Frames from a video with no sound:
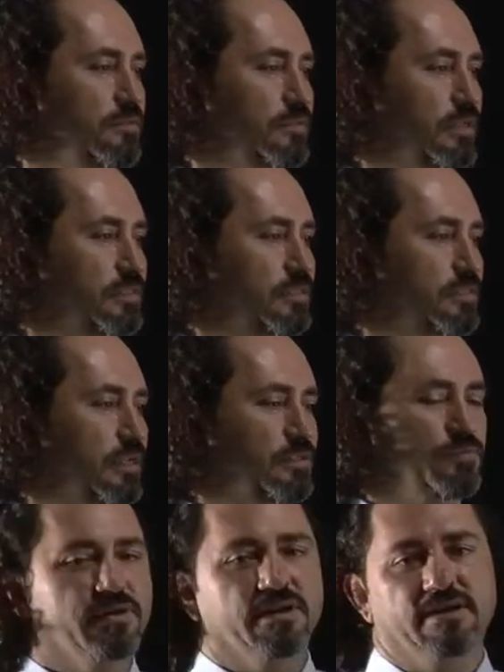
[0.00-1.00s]
That's
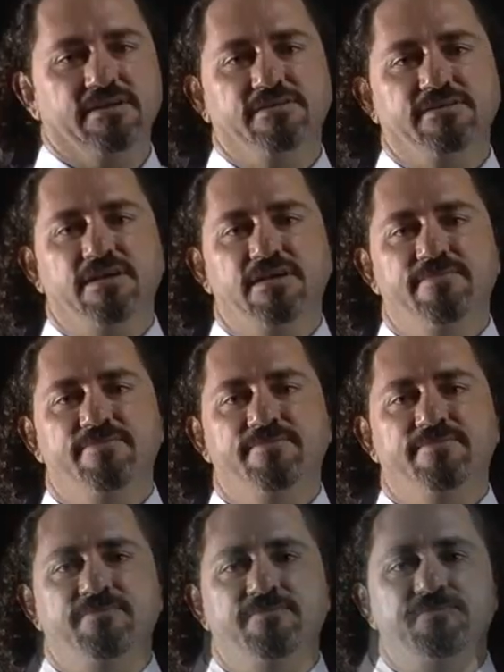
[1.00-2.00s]
what I can say.
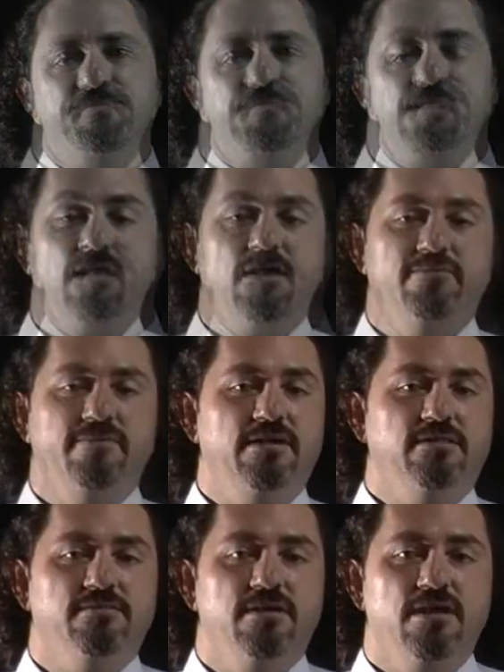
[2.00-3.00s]

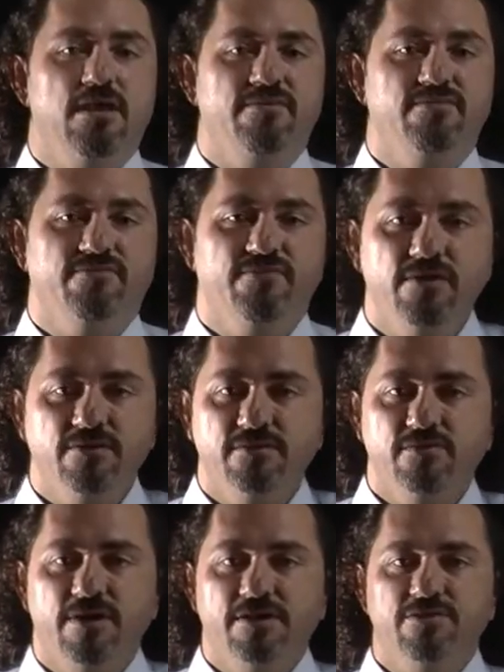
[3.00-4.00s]
Well, if you have further
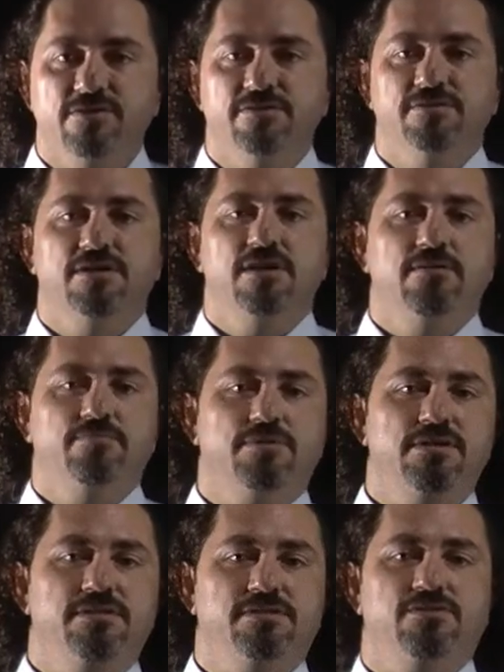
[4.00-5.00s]
questions,
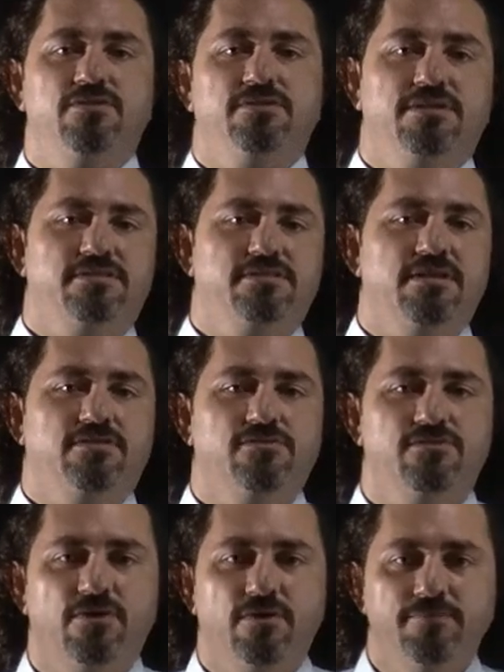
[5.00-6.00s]
please don't hesitate to
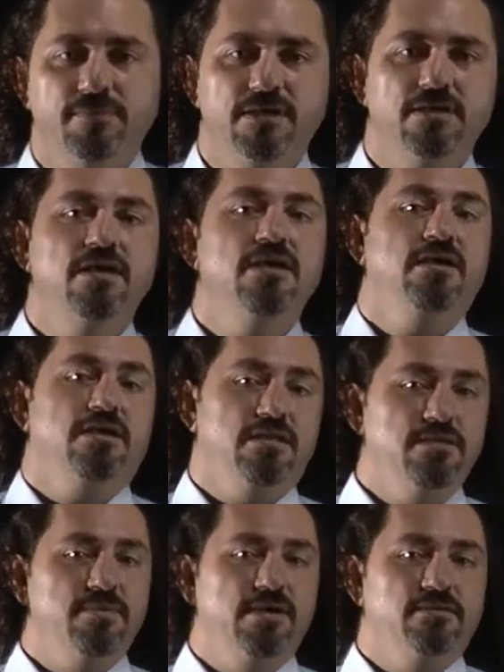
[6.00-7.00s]
drop me an
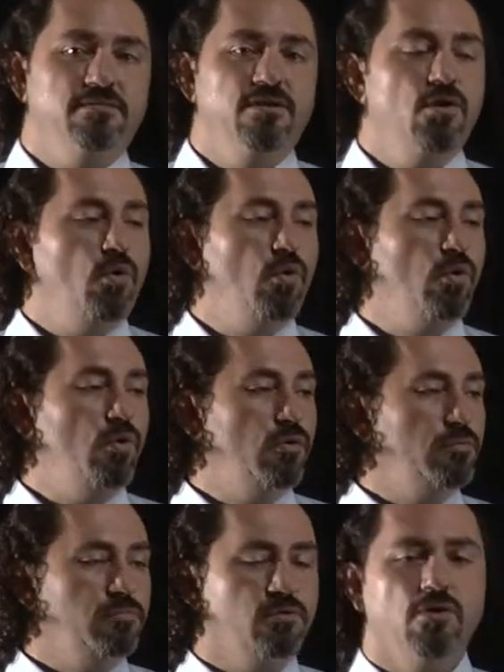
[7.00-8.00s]
email
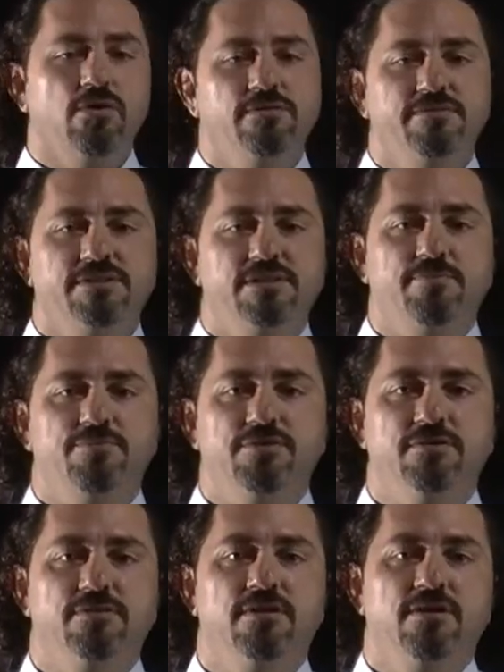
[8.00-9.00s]
or call the
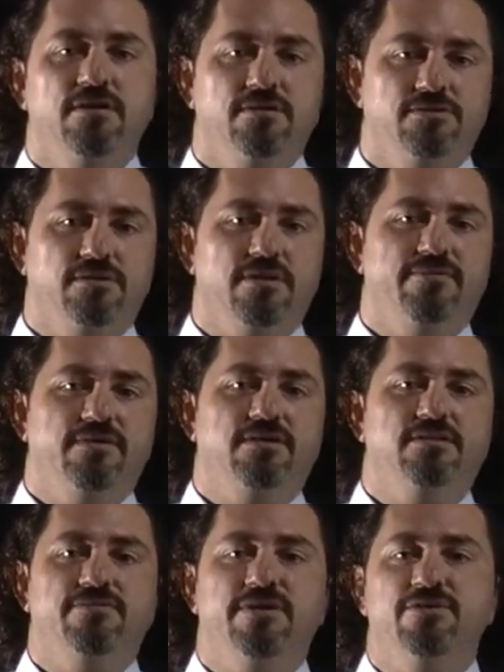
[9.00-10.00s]
reception so that we
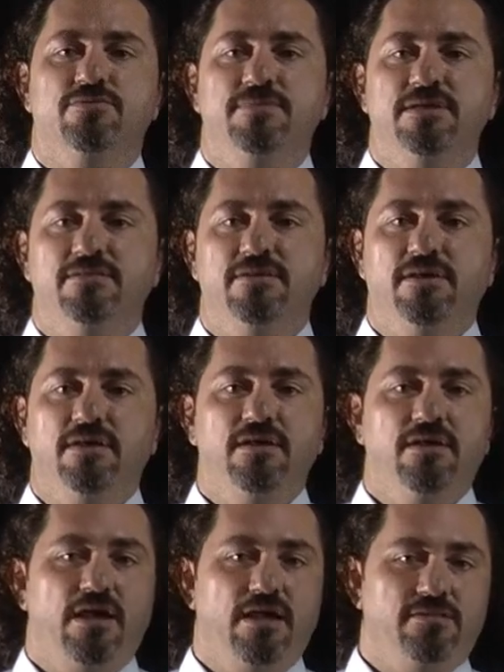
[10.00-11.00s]
can arrange a meeting
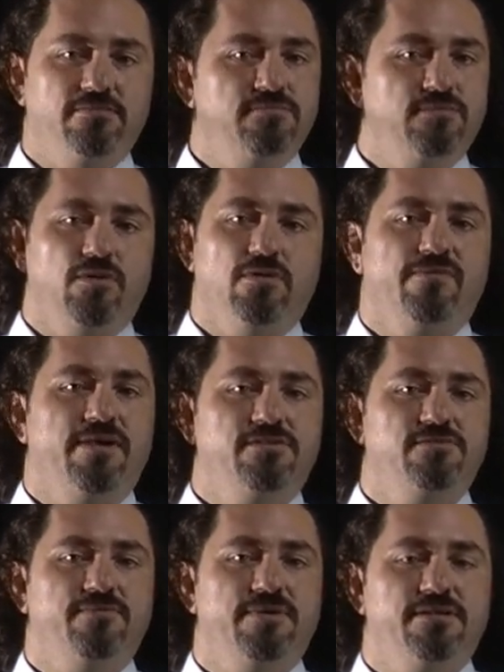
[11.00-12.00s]
and talk
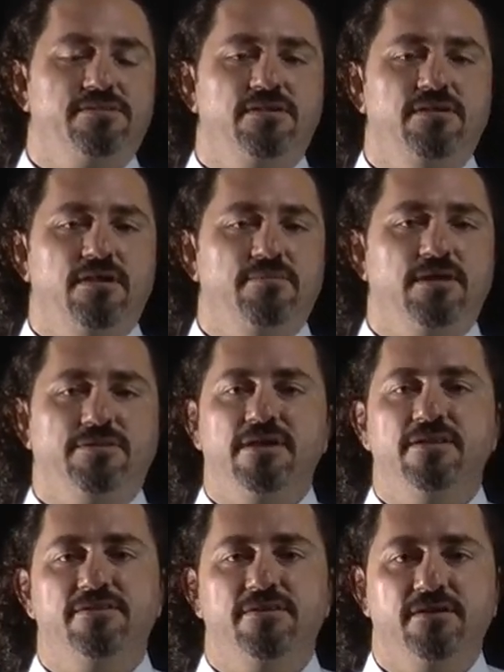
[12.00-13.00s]
face-to-face about
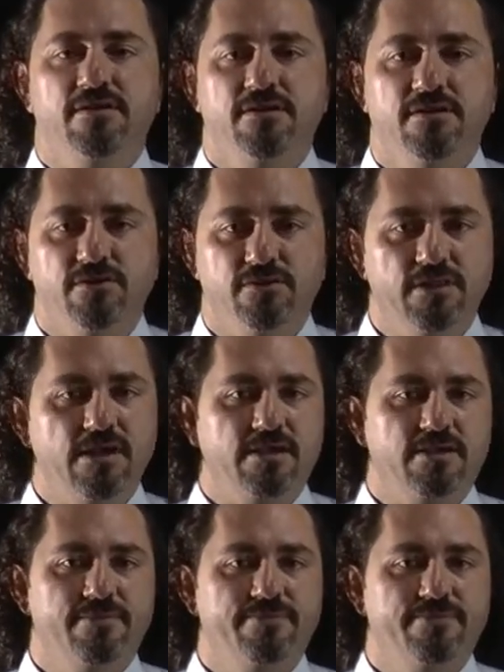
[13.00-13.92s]
anything you'd like.